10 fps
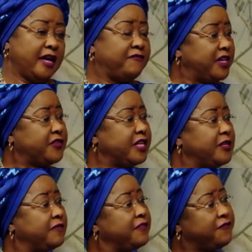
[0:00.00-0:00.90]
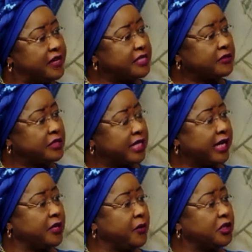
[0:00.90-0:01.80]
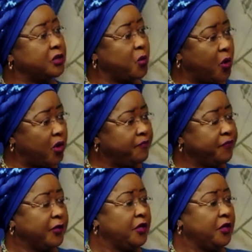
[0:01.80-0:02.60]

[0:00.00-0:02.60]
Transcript: a veteran of the First or Second World War,